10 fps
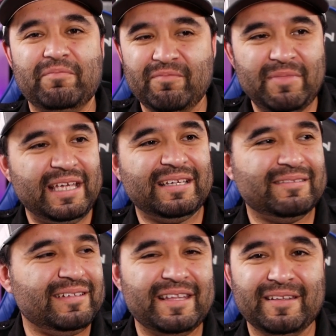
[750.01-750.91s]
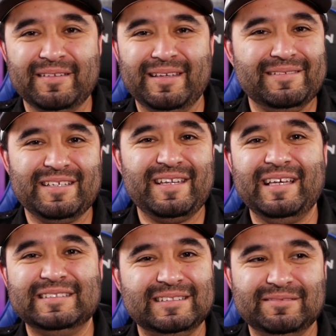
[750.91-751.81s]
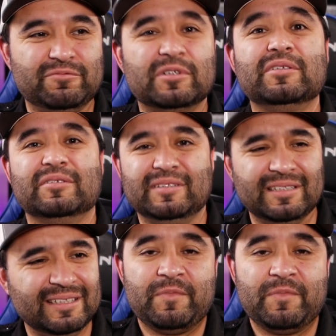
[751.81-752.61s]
make it in, the, in today's world.